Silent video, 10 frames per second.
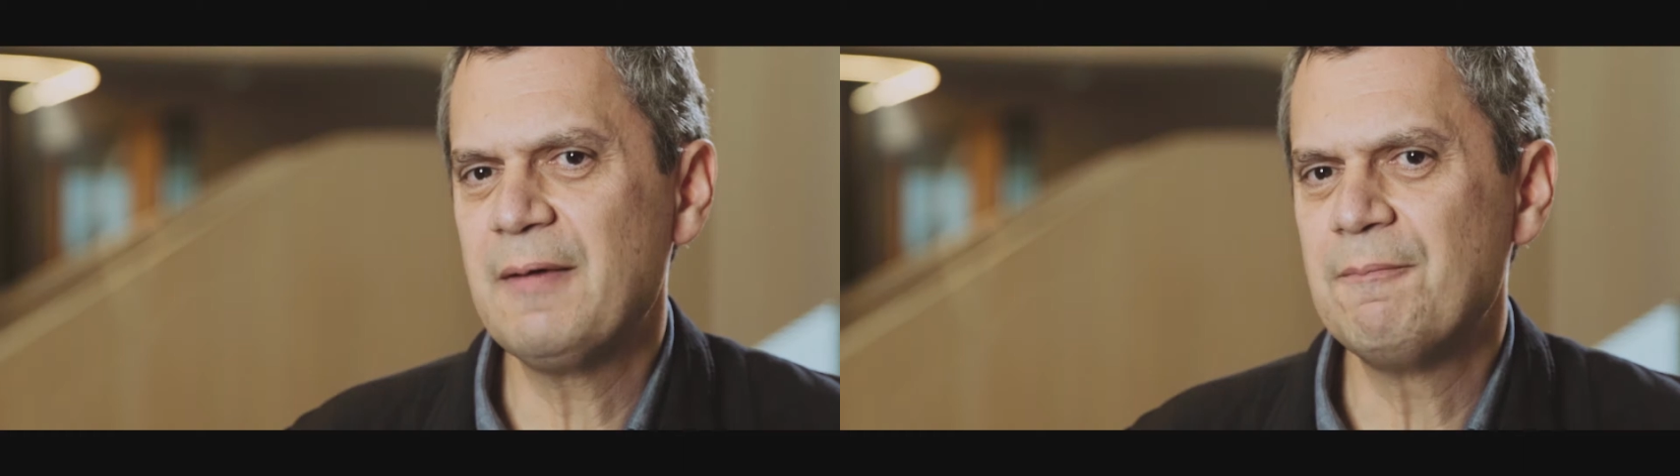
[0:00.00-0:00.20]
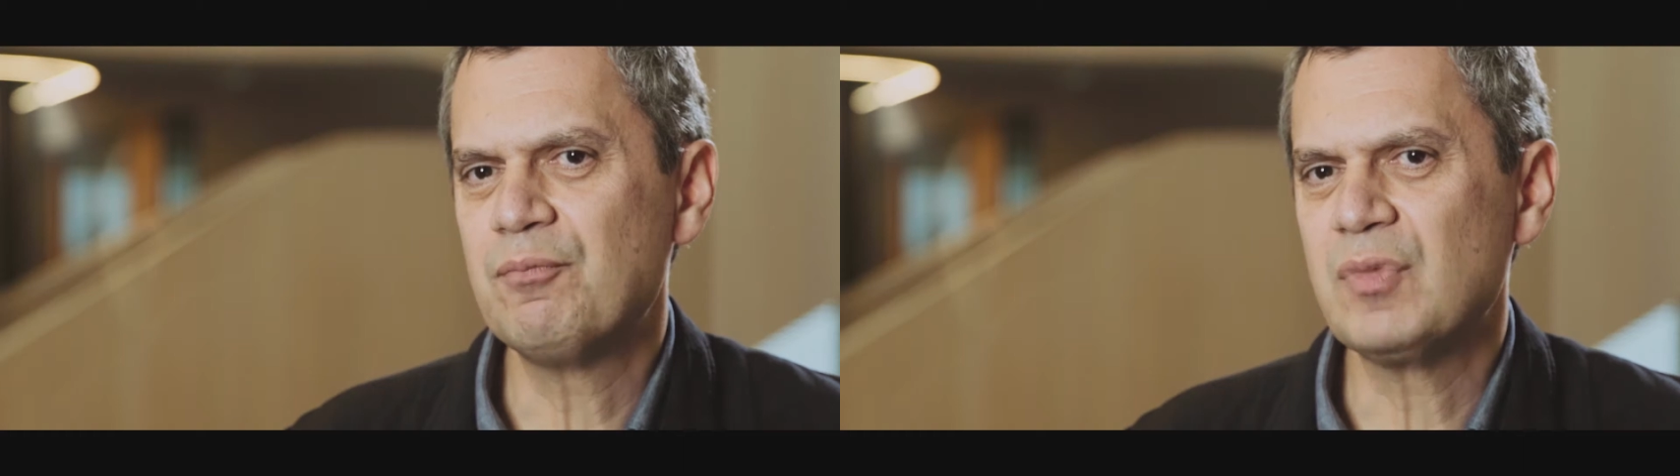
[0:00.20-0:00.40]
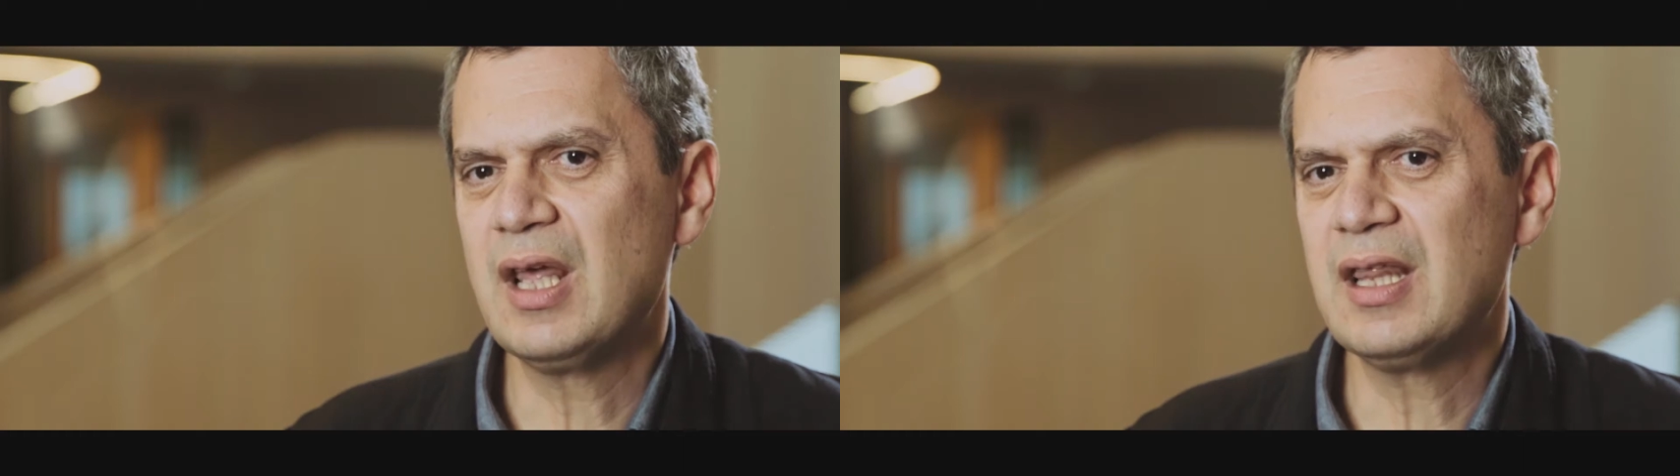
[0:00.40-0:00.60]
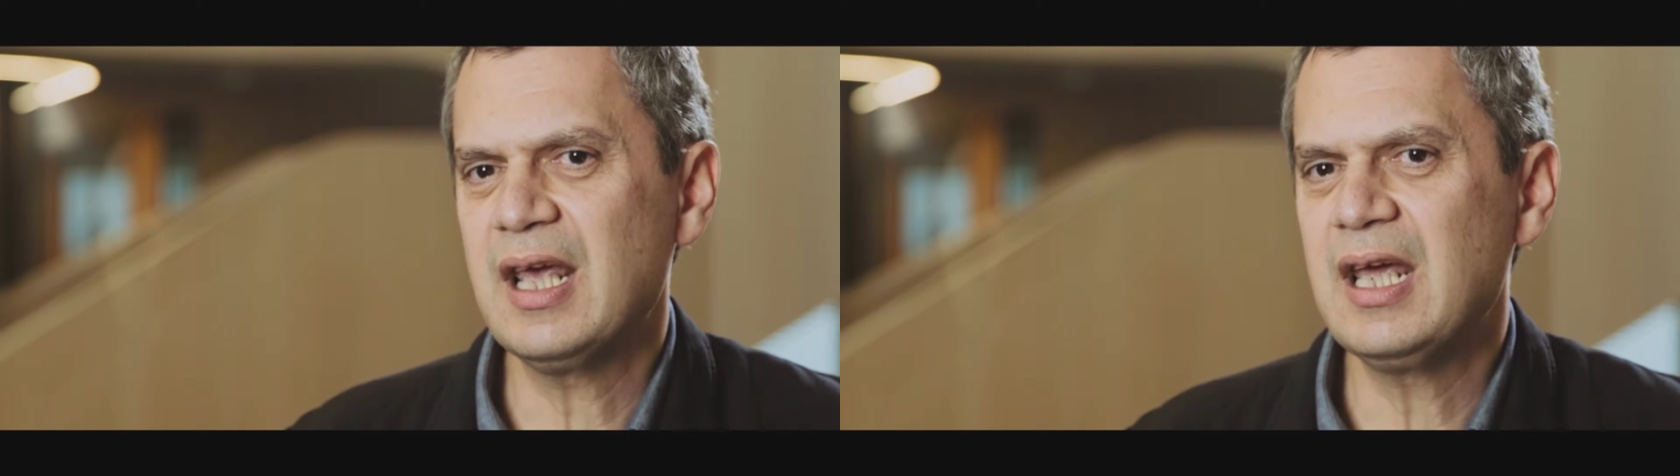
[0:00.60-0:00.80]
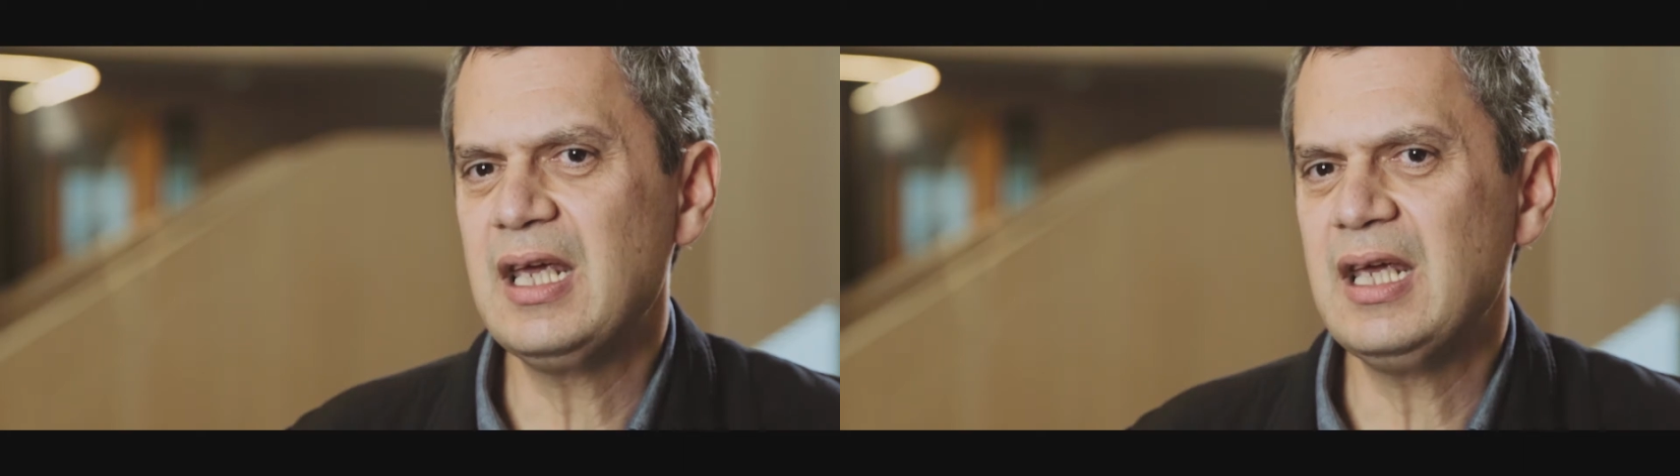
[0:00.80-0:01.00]
um,
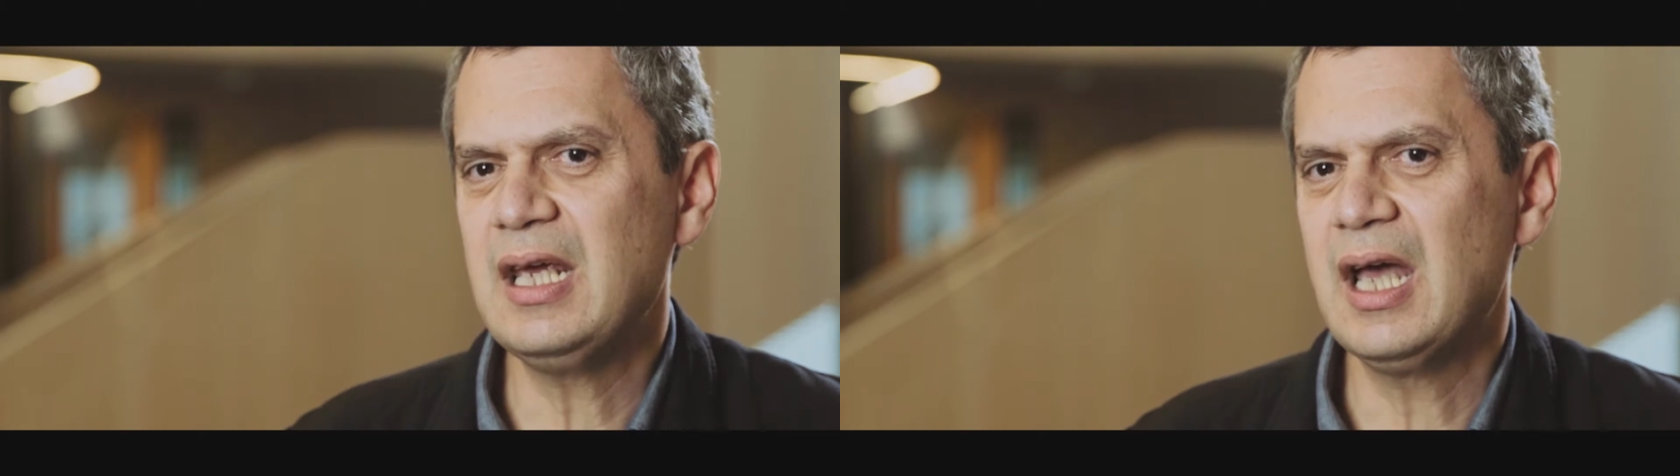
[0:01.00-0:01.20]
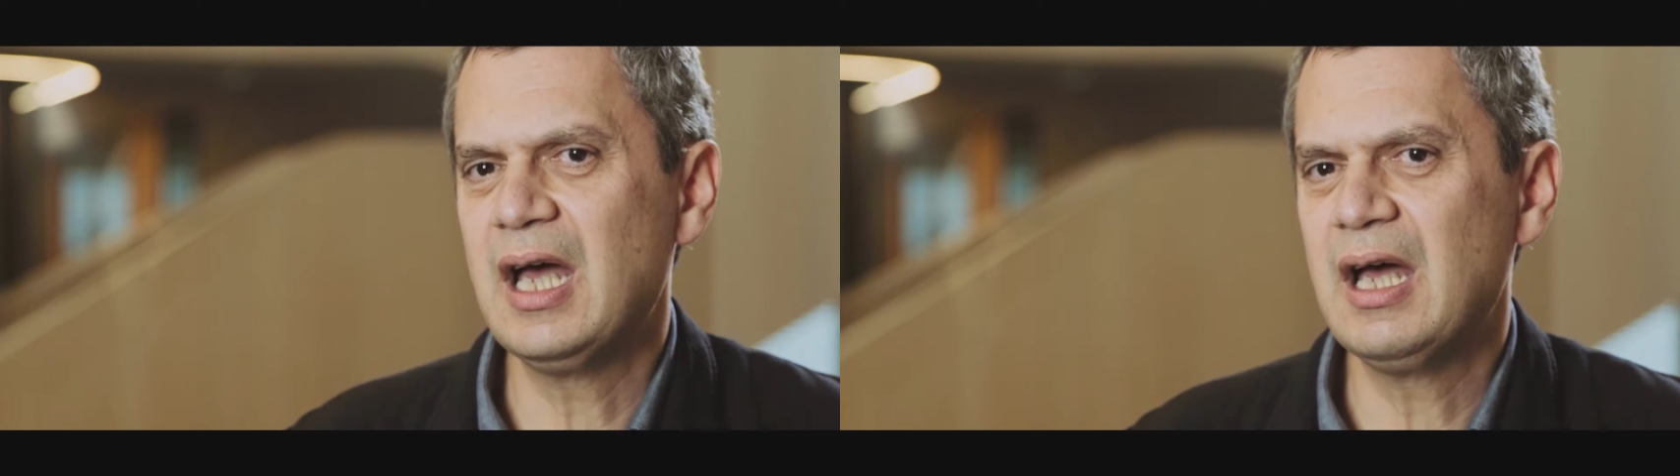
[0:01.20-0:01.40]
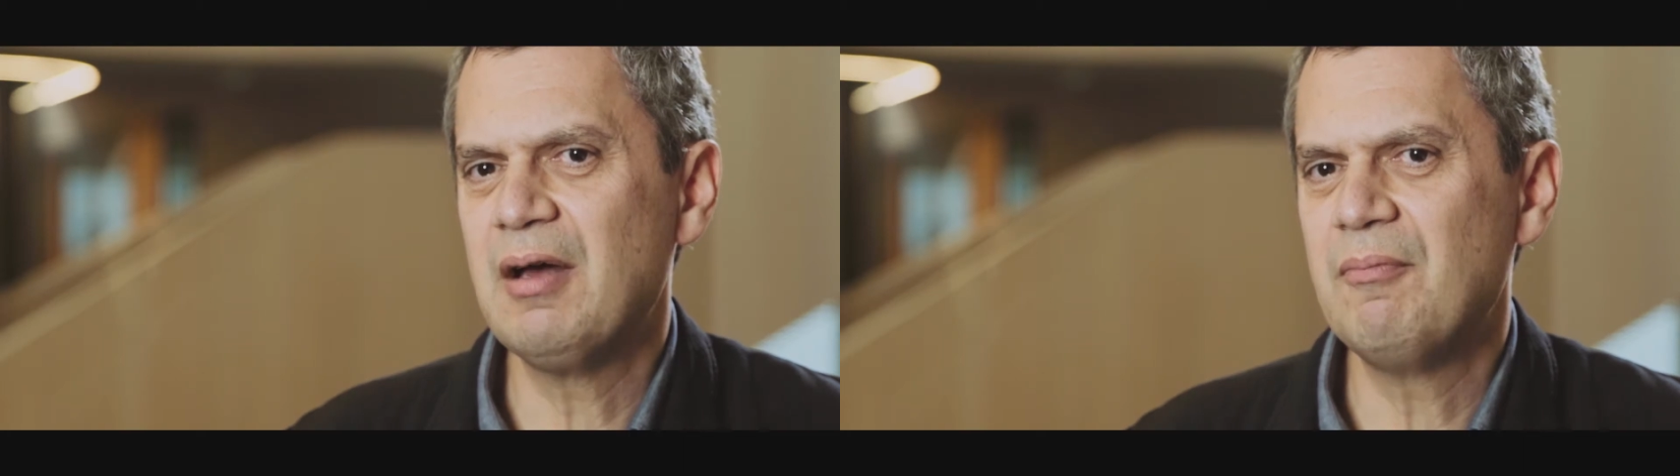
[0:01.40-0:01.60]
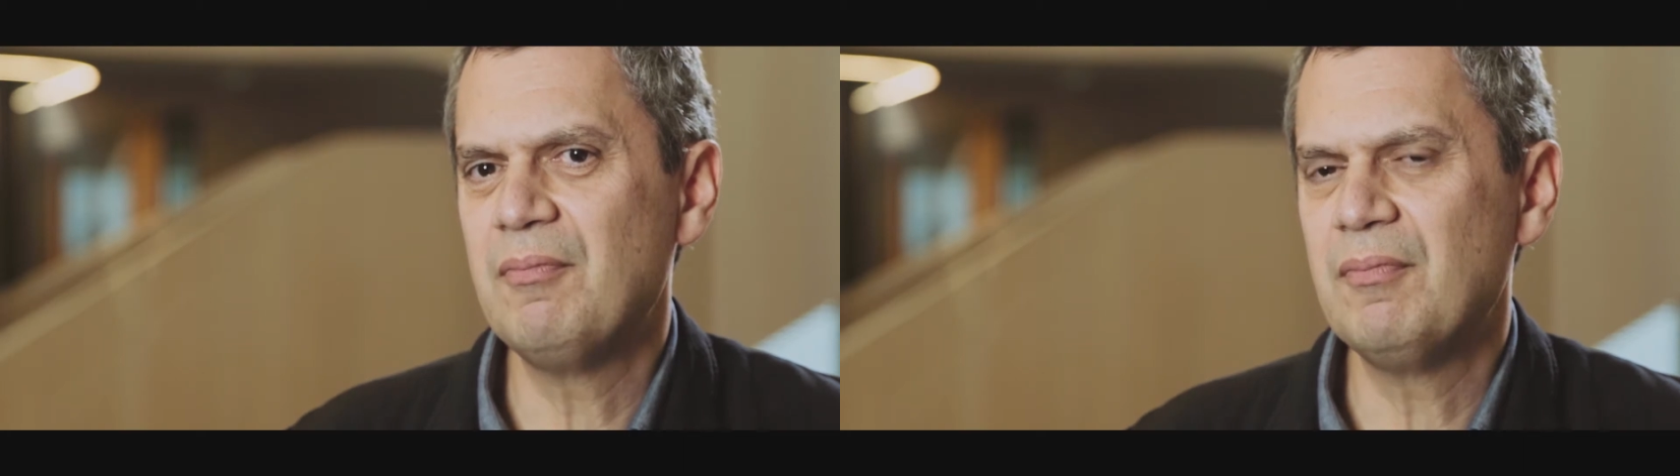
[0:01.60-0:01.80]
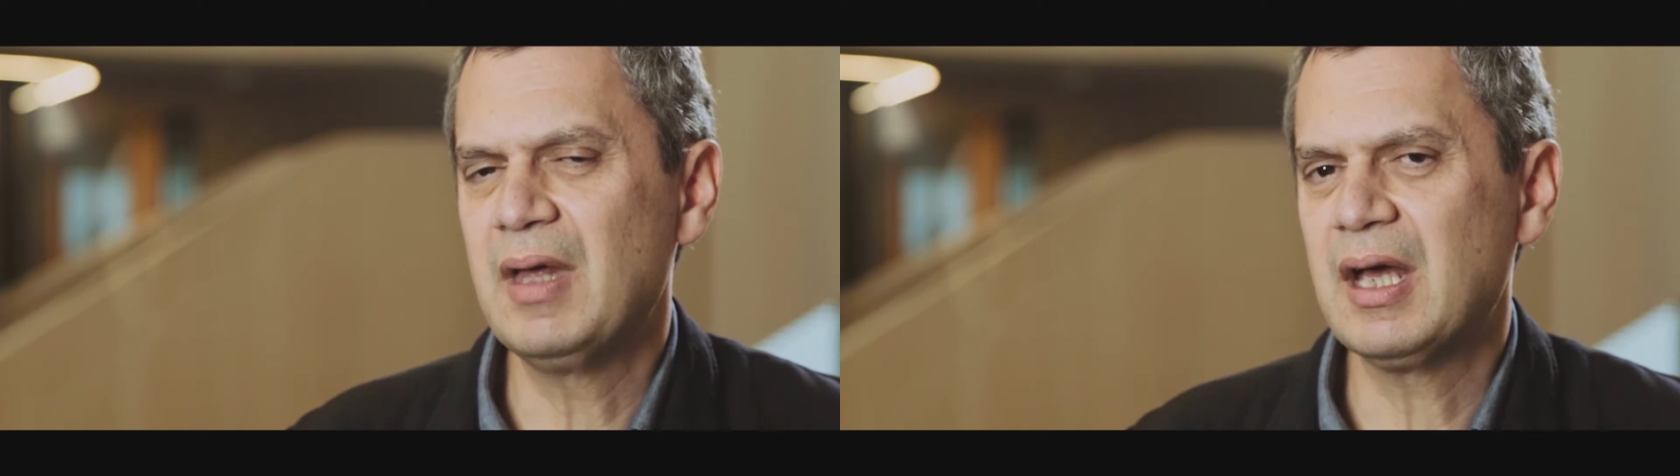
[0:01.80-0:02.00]
they
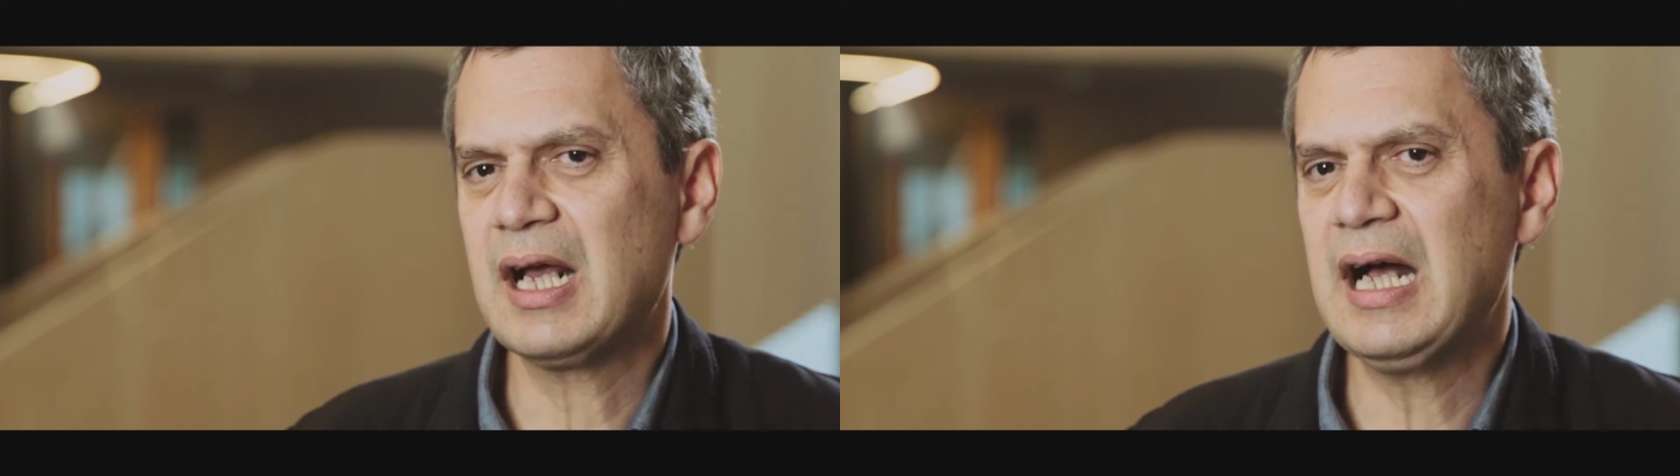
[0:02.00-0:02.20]
um,